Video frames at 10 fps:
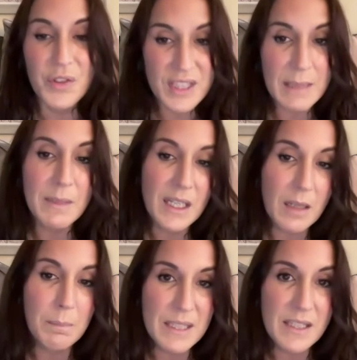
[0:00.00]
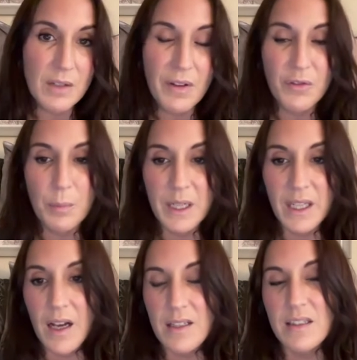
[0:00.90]
The same cannot be said of
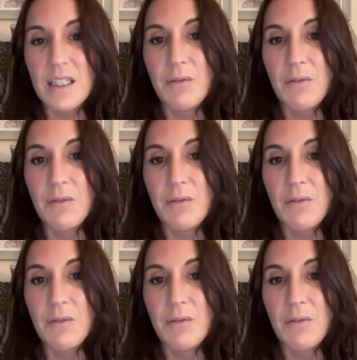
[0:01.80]
everybody else,